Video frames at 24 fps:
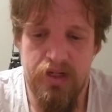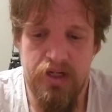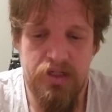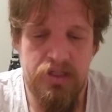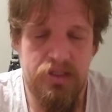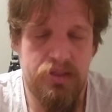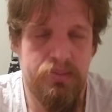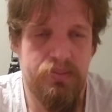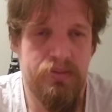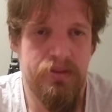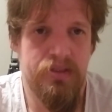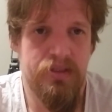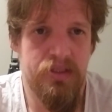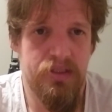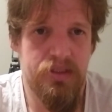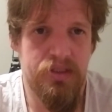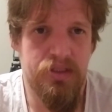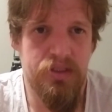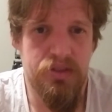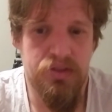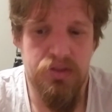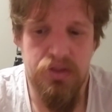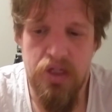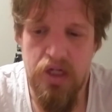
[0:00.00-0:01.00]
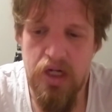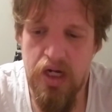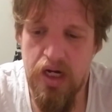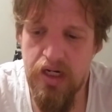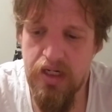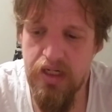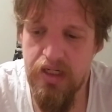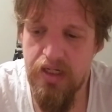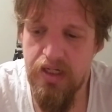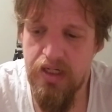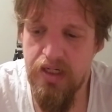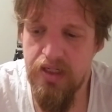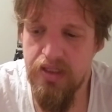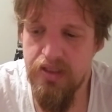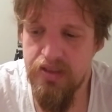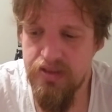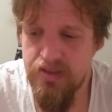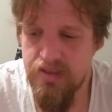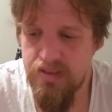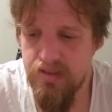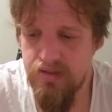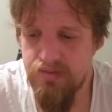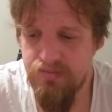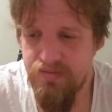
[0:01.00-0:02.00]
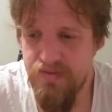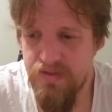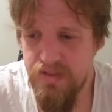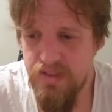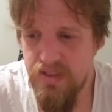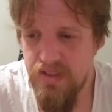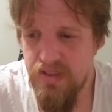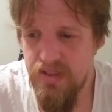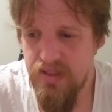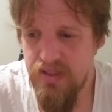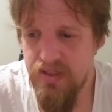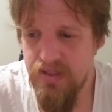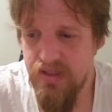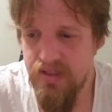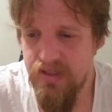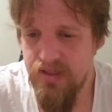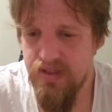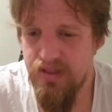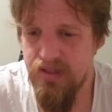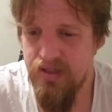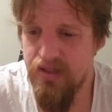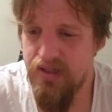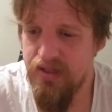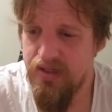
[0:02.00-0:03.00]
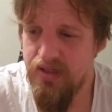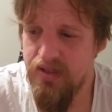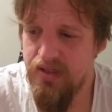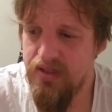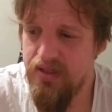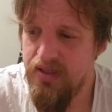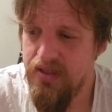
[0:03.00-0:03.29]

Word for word: exposition talking and stuff in it, and uh,